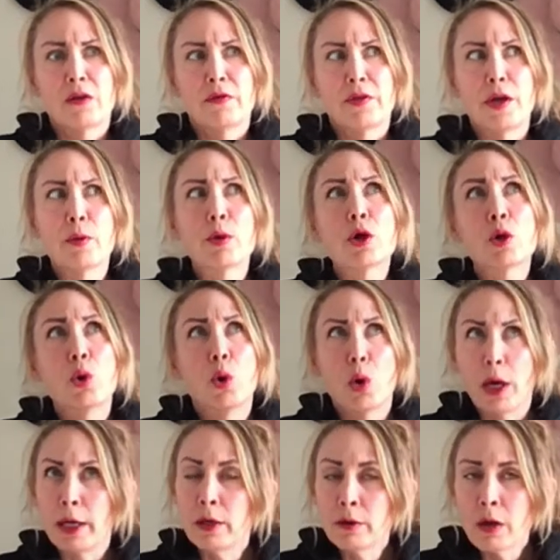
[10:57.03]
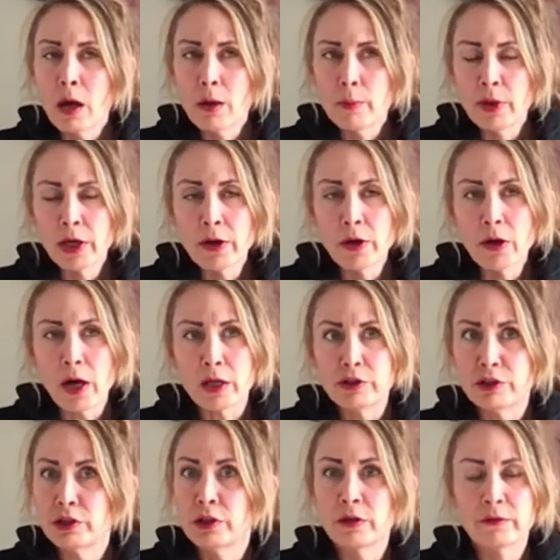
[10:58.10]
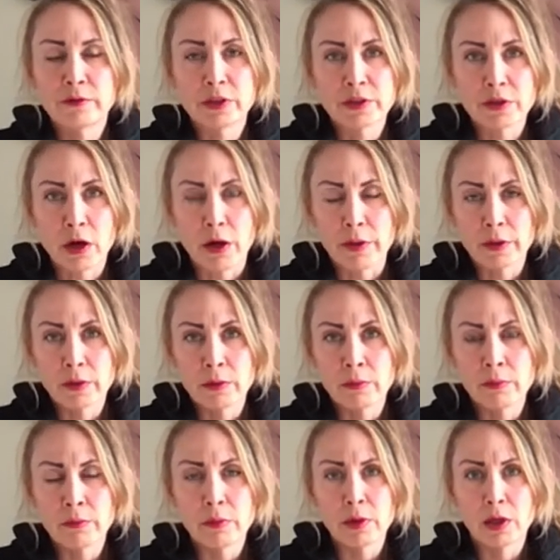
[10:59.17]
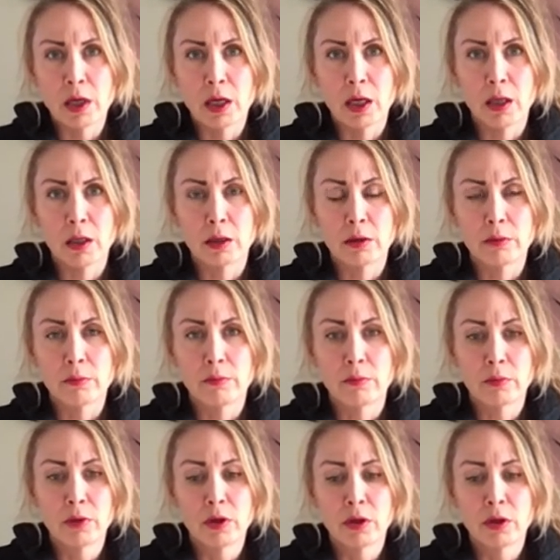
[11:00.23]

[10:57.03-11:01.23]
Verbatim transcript: They were quite a lot bigger. I should have just got them um,